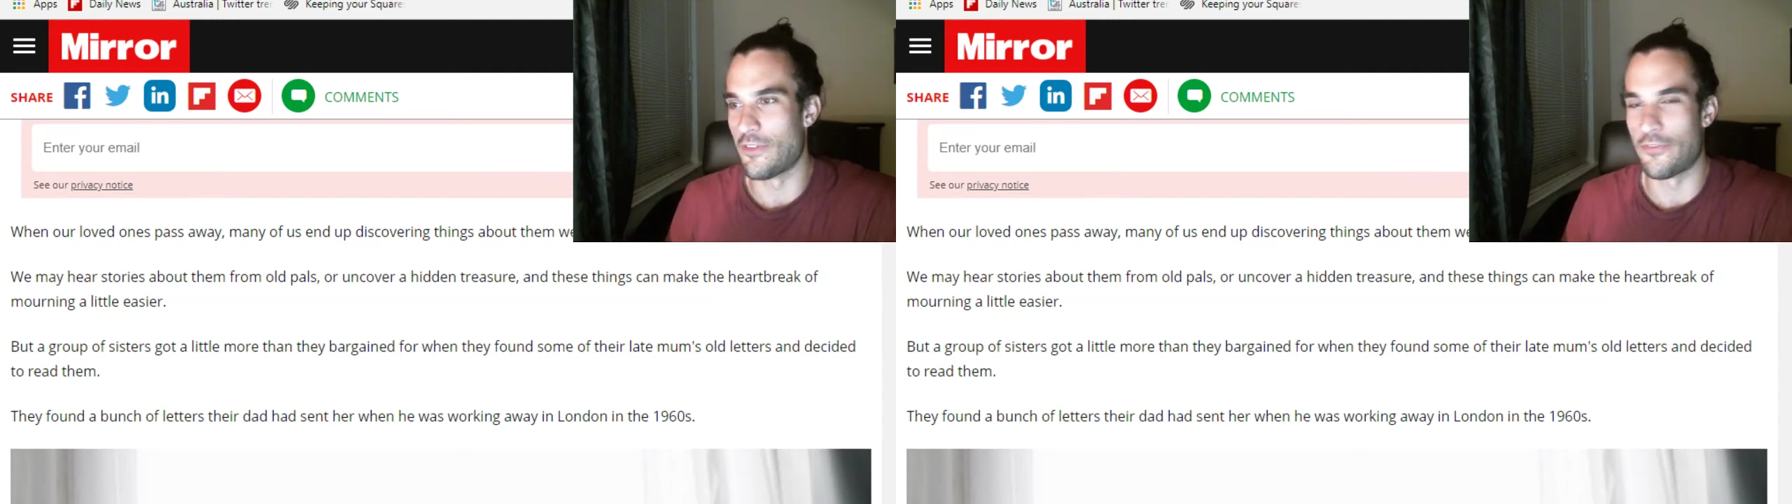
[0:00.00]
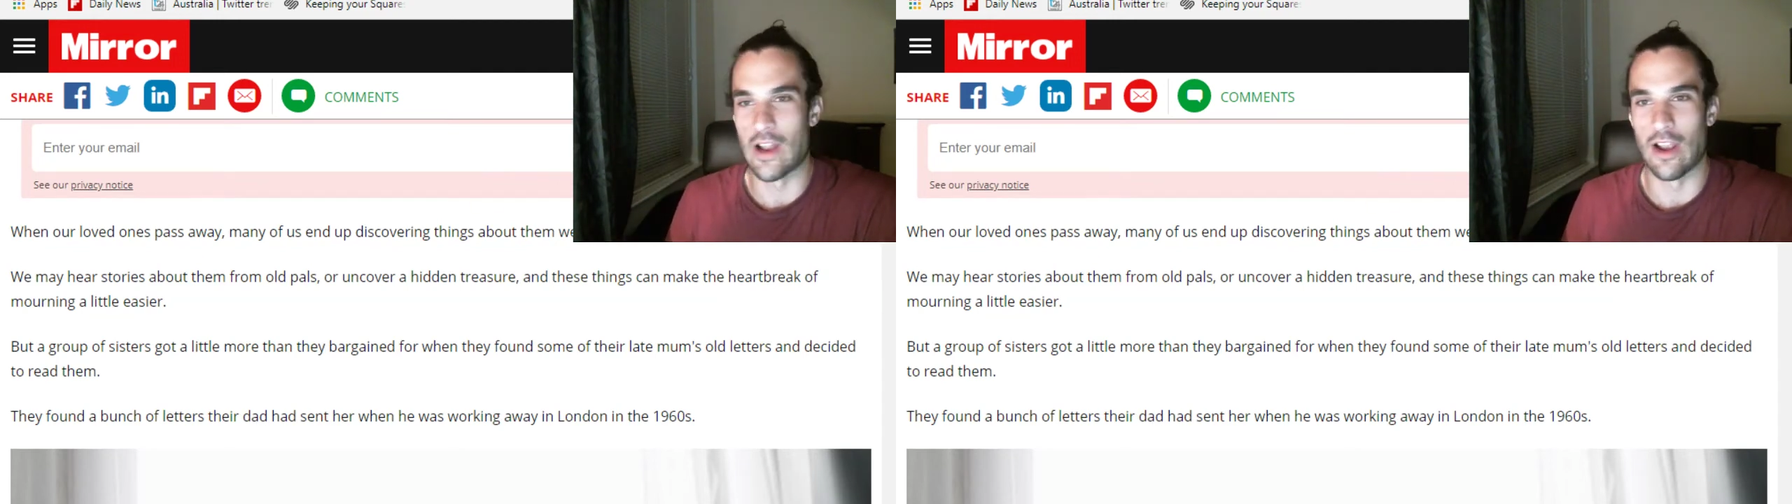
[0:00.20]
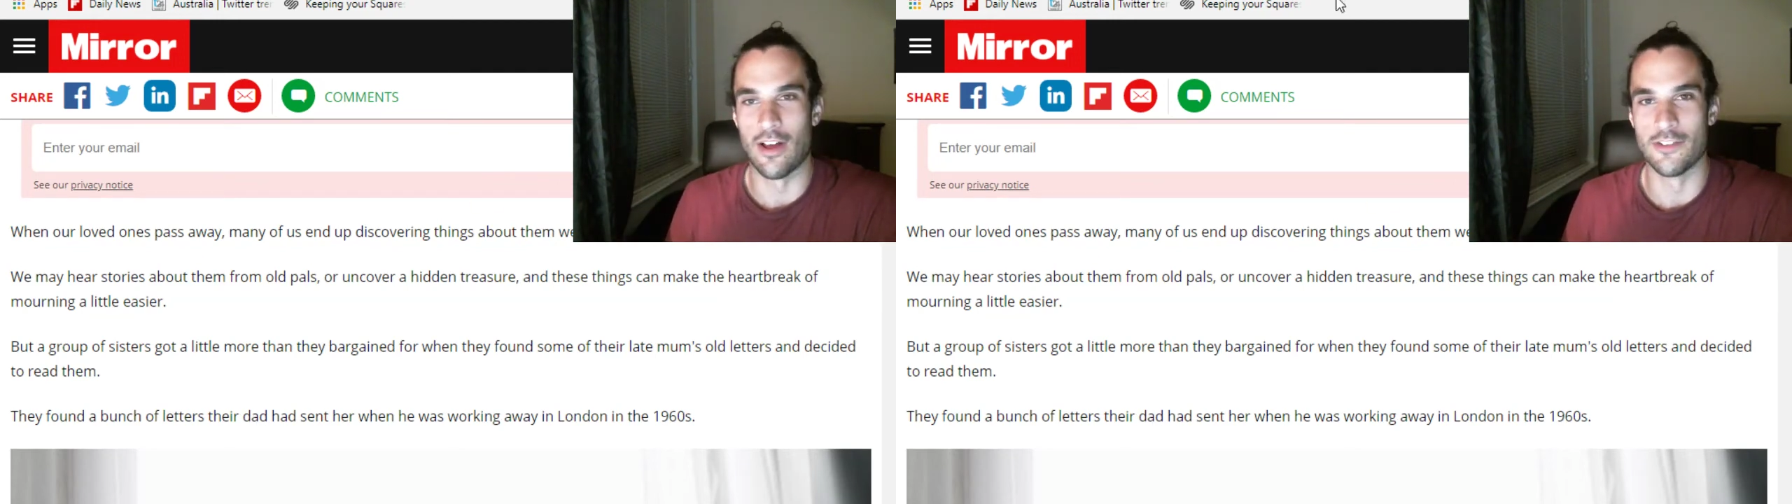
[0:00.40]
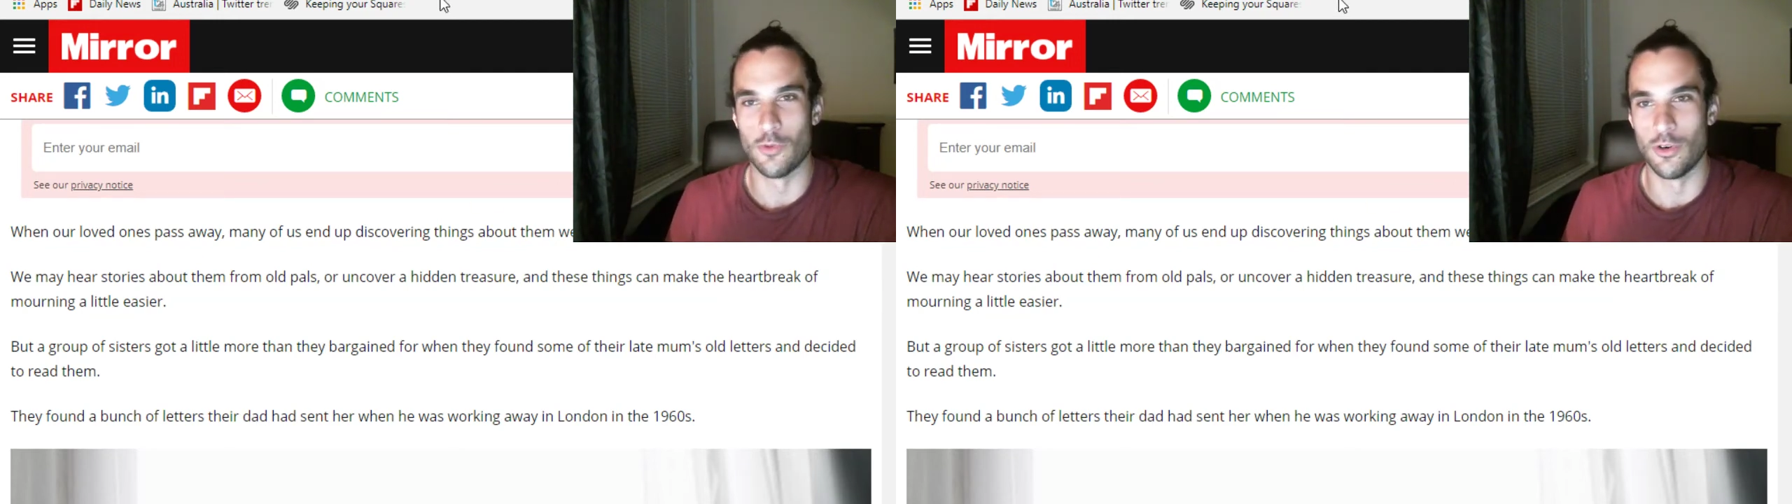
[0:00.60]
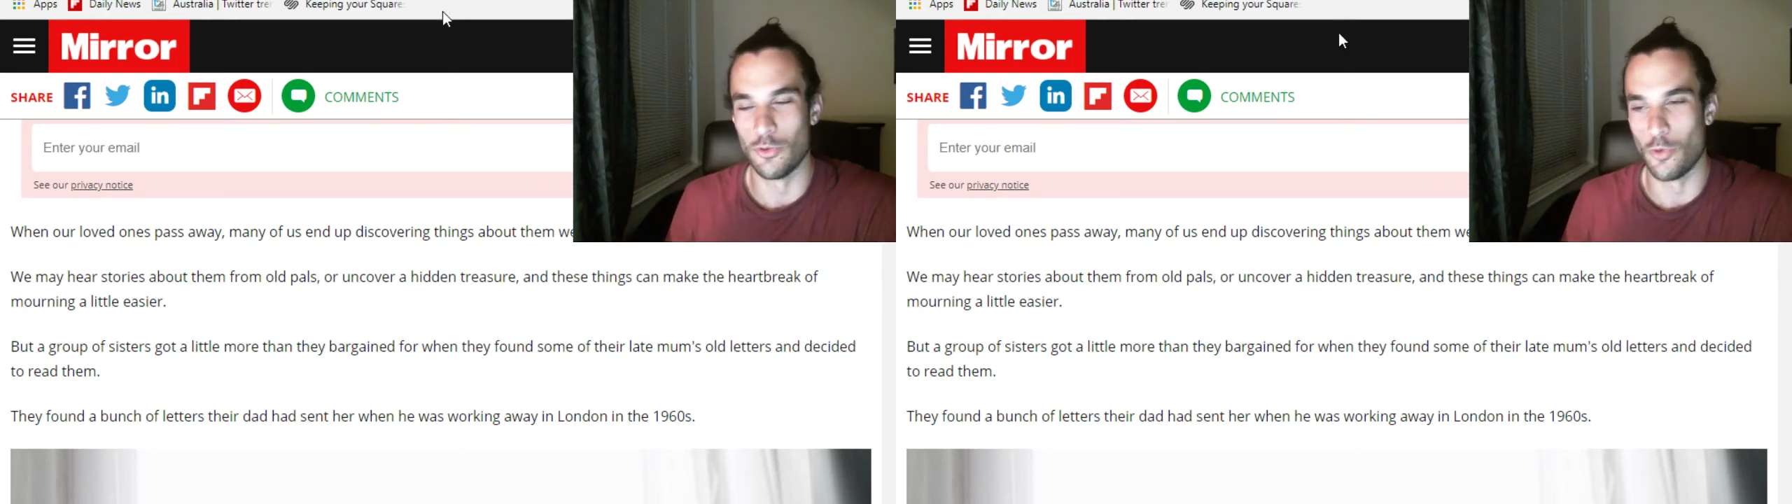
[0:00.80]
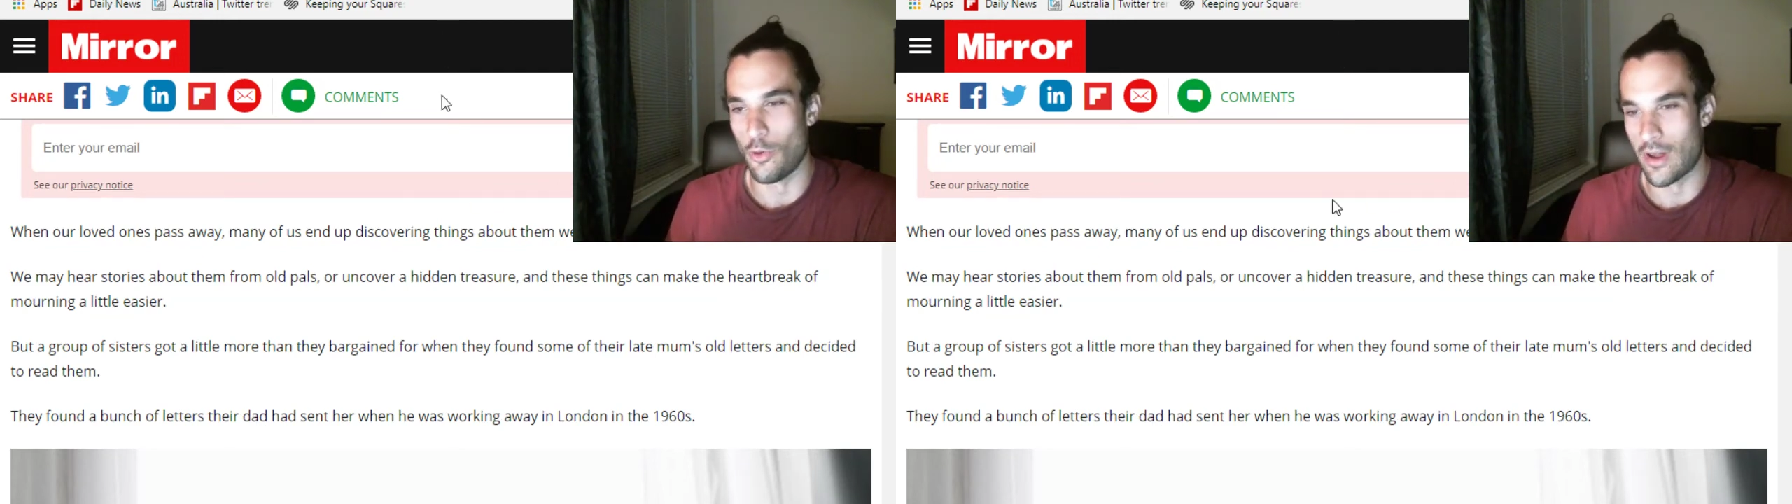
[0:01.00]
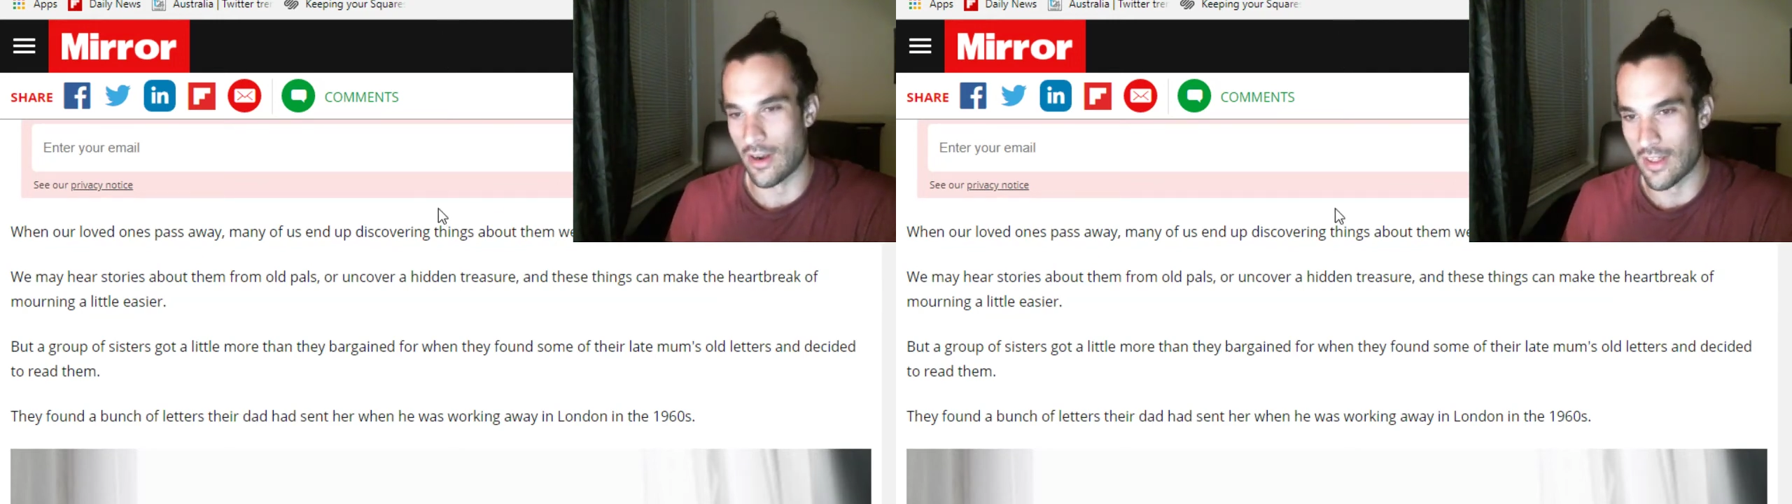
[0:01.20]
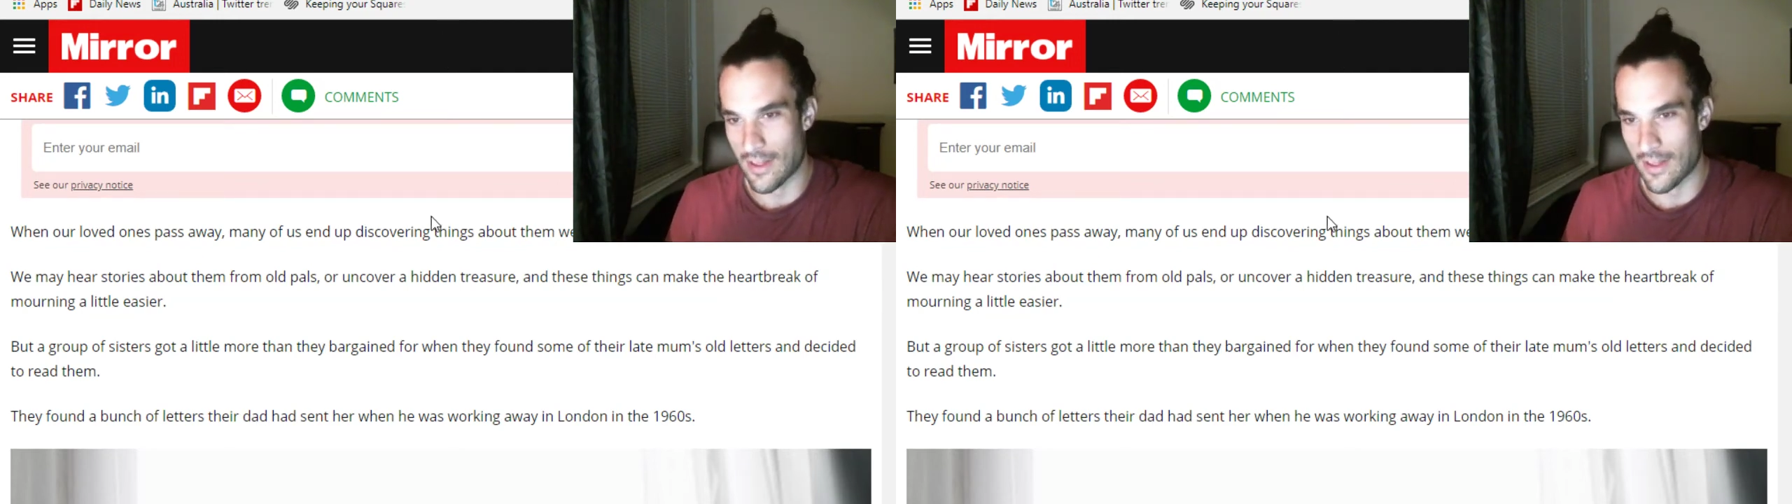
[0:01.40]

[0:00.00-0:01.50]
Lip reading: the front lines of World War I like